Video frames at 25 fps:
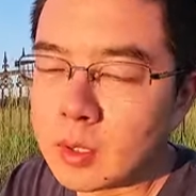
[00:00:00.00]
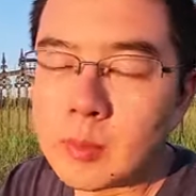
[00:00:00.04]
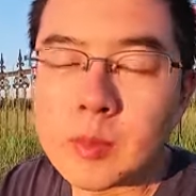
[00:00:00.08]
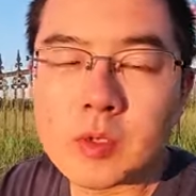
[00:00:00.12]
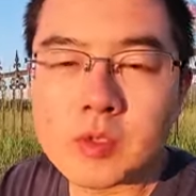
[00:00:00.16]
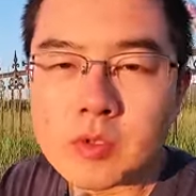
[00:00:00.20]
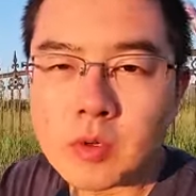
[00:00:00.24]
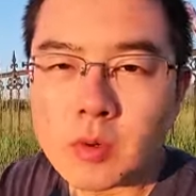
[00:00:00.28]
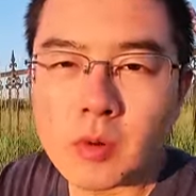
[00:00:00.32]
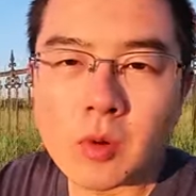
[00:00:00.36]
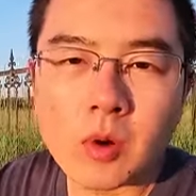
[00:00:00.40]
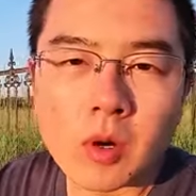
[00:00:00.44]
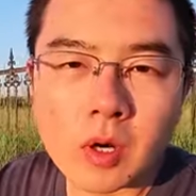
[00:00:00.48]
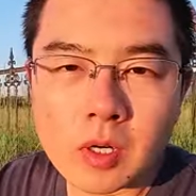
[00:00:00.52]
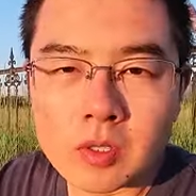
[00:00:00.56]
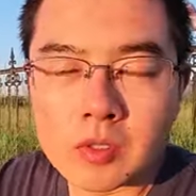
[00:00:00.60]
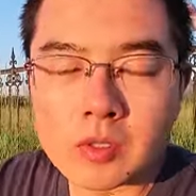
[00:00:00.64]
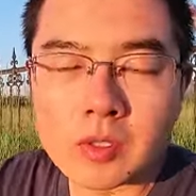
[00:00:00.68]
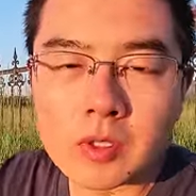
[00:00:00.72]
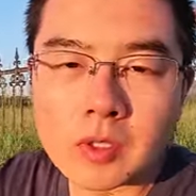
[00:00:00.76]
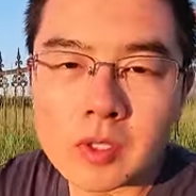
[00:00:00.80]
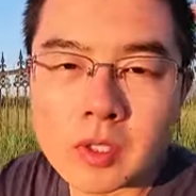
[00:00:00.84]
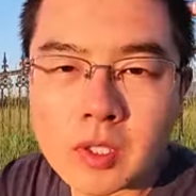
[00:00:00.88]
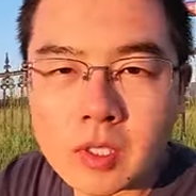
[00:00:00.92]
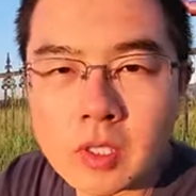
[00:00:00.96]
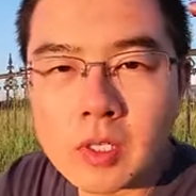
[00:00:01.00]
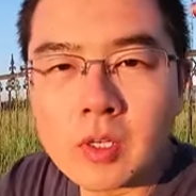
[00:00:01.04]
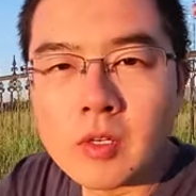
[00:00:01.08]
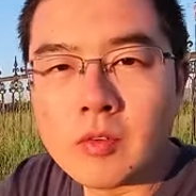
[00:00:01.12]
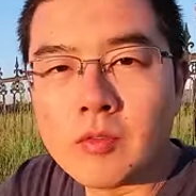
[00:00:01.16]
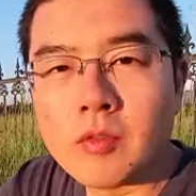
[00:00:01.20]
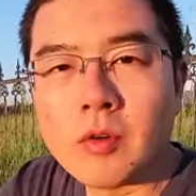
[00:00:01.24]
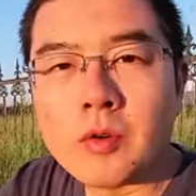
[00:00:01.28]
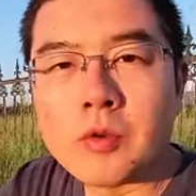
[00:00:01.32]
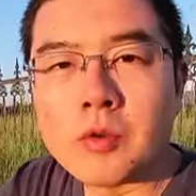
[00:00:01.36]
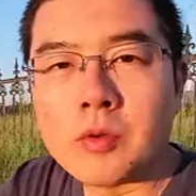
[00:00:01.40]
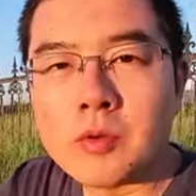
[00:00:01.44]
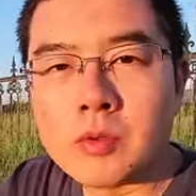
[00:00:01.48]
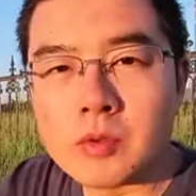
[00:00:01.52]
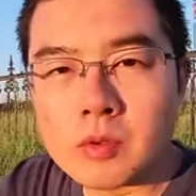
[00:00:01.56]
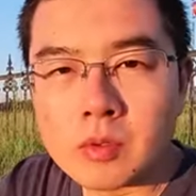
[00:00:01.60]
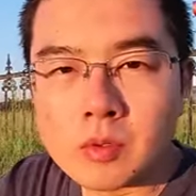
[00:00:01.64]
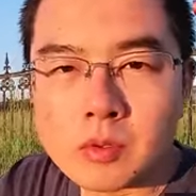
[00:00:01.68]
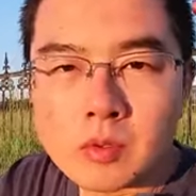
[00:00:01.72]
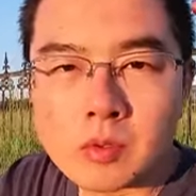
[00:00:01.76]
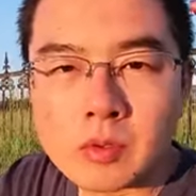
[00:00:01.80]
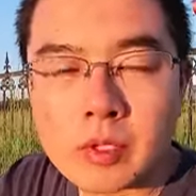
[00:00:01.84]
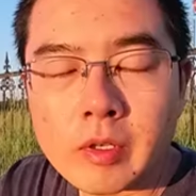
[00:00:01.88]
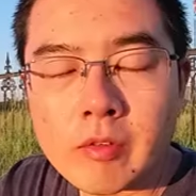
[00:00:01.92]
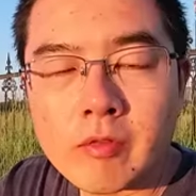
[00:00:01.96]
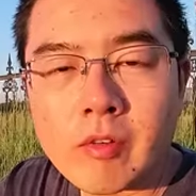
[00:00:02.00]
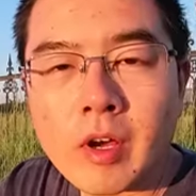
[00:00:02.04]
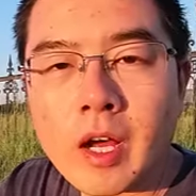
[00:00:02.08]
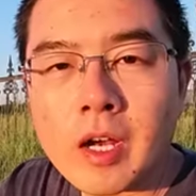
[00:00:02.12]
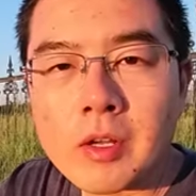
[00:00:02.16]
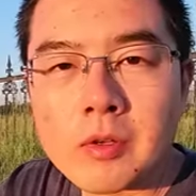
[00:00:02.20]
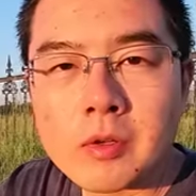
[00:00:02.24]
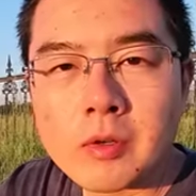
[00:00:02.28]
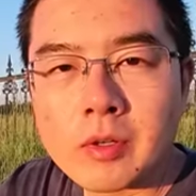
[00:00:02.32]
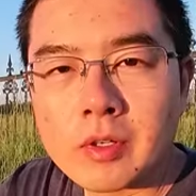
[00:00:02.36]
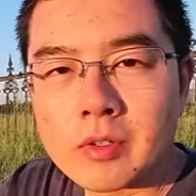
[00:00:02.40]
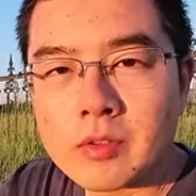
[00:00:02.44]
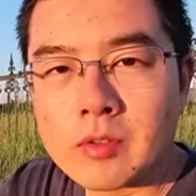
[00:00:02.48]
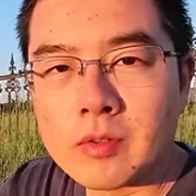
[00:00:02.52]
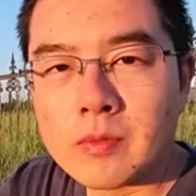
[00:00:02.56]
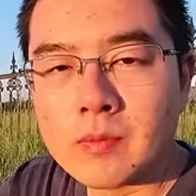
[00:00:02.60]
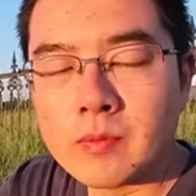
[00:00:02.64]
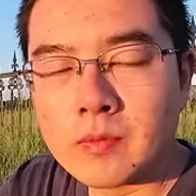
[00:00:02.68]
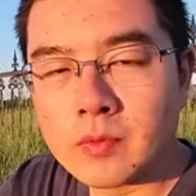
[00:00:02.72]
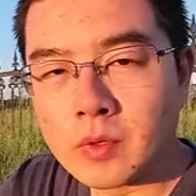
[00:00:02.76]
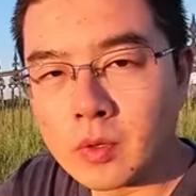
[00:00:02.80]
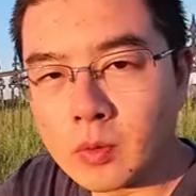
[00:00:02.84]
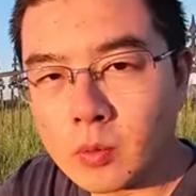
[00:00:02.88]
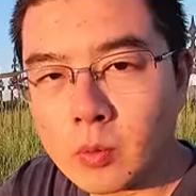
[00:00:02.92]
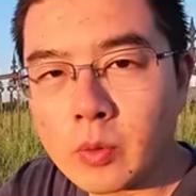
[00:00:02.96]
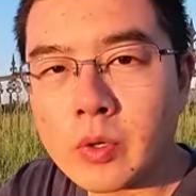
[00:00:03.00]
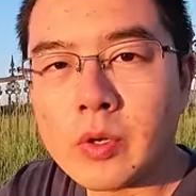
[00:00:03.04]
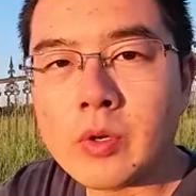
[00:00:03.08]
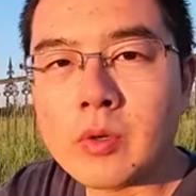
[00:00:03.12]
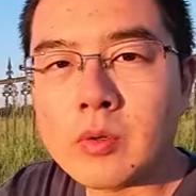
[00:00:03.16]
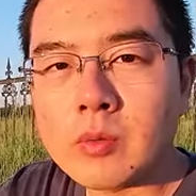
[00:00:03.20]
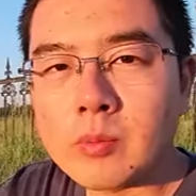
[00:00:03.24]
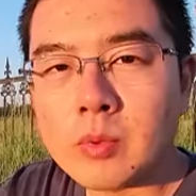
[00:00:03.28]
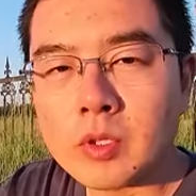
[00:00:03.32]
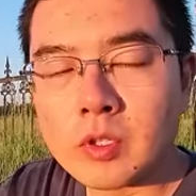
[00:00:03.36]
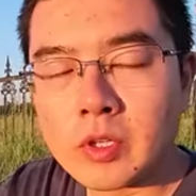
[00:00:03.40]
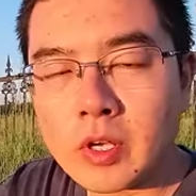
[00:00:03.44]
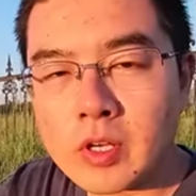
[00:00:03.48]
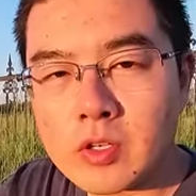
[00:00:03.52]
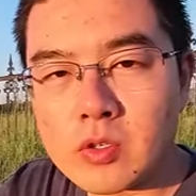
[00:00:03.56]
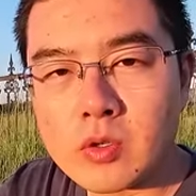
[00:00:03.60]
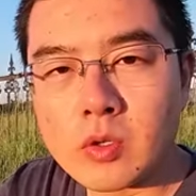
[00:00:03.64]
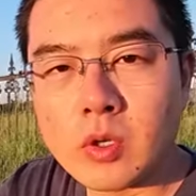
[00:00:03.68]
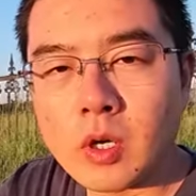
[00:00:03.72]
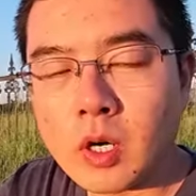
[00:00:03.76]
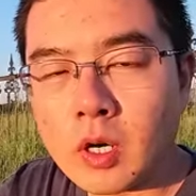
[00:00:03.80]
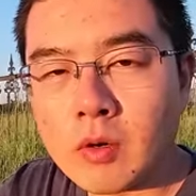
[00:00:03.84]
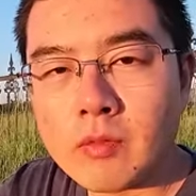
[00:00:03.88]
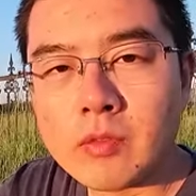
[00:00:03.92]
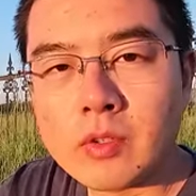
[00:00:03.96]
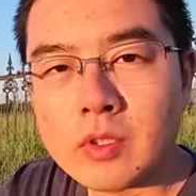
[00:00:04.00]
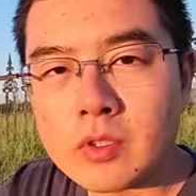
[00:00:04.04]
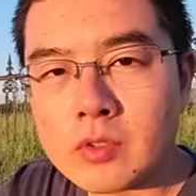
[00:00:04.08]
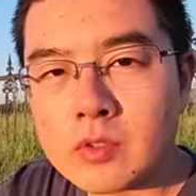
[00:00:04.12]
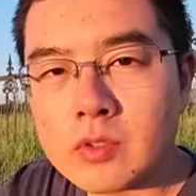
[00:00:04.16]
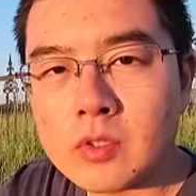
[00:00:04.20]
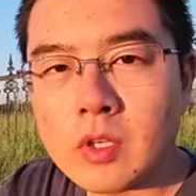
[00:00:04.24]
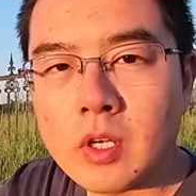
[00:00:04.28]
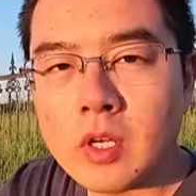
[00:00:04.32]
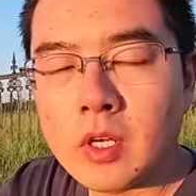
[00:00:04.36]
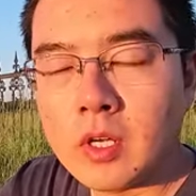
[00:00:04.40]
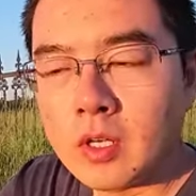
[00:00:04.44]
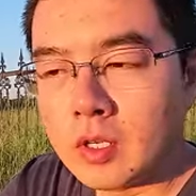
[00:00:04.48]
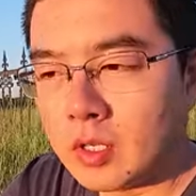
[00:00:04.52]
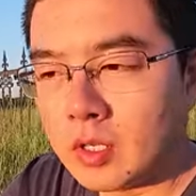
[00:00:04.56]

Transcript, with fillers: imaging quality for you to evaluate the real potential of this